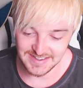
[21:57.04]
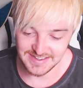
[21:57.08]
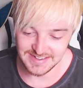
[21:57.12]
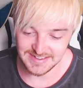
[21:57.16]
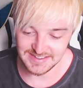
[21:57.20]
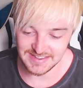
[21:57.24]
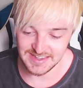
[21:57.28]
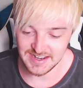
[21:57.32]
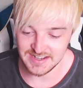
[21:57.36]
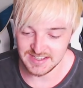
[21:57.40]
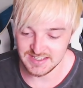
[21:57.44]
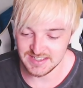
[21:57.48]

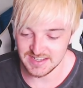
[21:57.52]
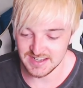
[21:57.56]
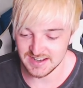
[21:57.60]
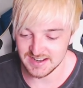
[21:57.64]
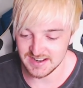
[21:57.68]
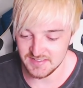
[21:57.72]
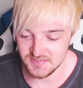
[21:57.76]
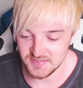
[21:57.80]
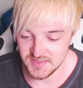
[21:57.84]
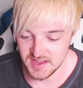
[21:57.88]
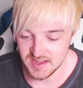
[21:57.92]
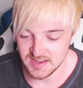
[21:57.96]
then
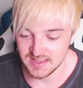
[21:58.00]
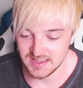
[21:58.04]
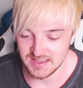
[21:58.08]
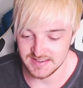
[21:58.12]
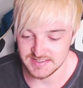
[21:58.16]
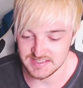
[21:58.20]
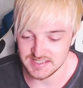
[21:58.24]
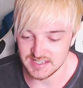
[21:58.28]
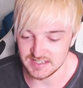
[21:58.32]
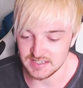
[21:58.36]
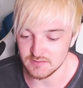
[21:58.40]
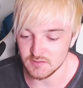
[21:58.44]
in that
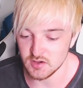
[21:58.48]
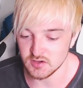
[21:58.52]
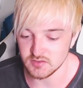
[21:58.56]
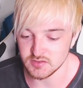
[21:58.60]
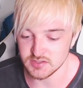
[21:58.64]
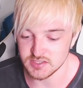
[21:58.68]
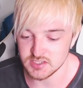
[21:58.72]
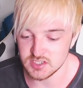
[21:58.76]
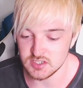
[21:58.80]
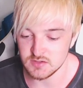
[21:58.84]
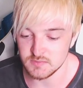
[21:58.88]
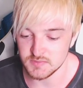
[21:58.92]
case, then you've got to
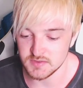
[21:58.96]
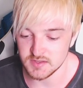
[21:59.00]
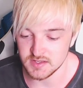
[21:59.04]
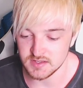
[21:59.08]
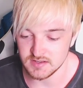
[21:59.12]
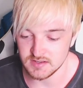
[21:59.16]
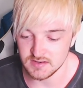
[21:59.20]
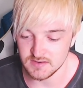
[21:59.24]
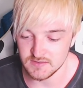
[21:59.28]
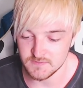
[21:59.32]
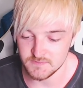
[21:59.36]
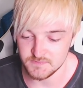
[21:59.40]
assume that
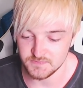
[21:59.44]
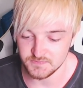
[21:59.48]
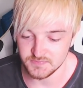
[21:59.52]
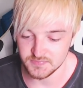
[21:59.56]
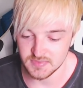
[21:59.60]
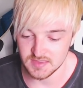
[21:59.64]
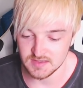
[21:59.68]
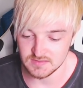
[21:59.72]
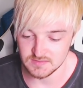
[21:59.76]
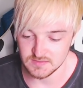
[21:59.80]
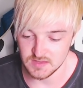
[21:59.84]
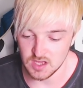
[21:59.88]

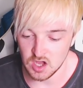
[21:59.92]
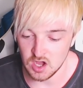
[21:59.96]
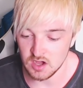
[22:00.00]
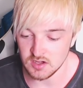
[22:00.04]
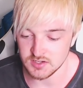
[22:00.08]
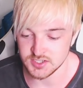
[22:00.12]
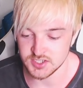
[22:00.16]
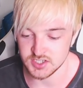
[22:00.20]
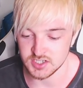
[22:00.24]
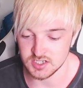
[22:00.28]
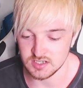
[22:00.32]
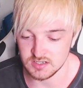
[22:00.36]

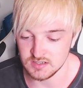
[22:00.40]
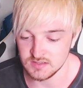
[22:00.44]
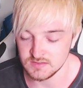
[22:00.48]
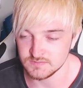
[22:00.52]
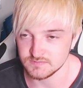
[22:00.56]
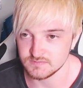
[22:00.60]
Archer,